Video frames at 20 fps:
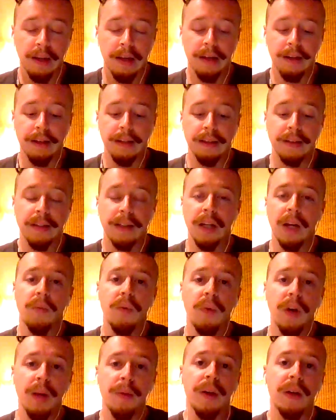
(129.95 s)
And since I
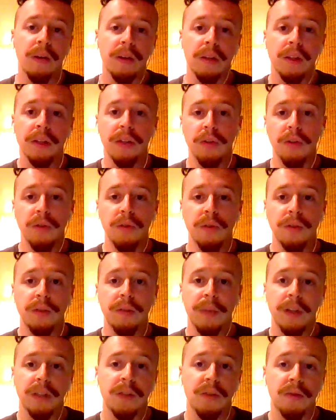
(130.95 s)
primarily use
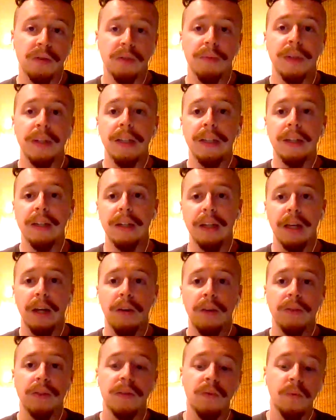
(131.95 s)
my social media
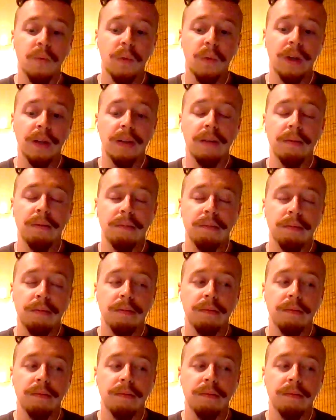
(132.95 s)
accounts, well,